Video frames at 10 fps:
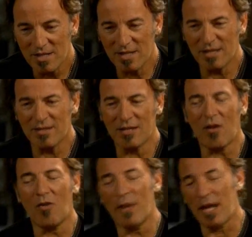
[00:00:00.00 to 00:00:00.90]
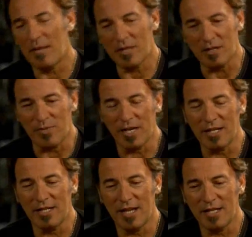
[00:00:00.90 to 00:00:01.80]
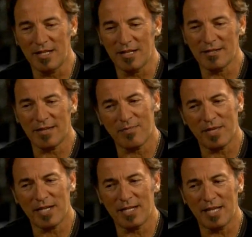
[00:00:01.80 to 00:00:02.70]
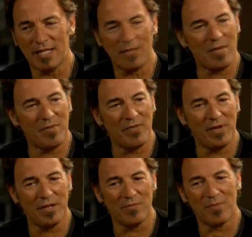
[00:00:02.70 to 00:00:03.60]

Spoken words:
I said, oh, man, I'm not going to play in a tent. And I said, hey, play in a tent, that might be fun.